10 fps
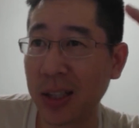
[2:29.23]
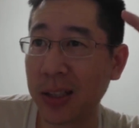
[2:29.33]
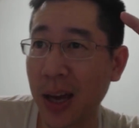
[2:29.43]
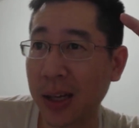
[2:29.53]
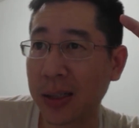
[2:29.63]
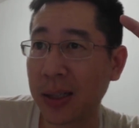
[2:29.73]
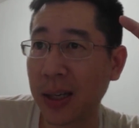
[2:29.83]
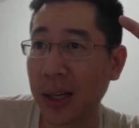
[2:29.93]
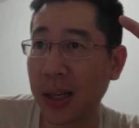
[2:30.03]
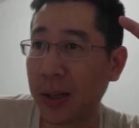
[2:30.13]
attack.
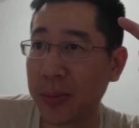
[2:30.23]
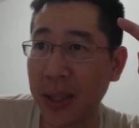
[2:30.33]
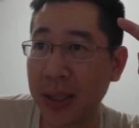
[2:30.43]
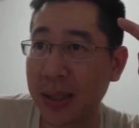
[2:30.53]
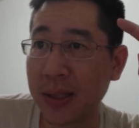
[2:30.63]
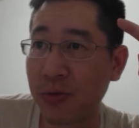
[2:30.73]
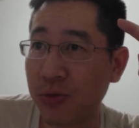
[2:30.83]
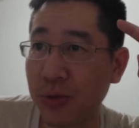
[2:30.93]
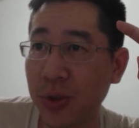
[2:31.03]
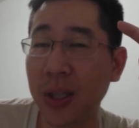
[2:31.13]
It's
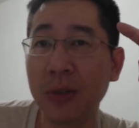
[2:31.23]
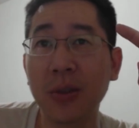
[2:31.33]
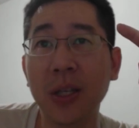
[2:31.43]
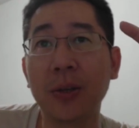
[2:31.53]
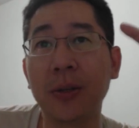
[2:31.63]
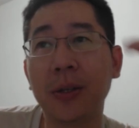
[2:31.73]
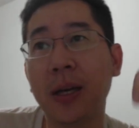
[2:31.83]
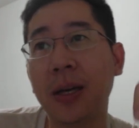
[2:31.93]
really good.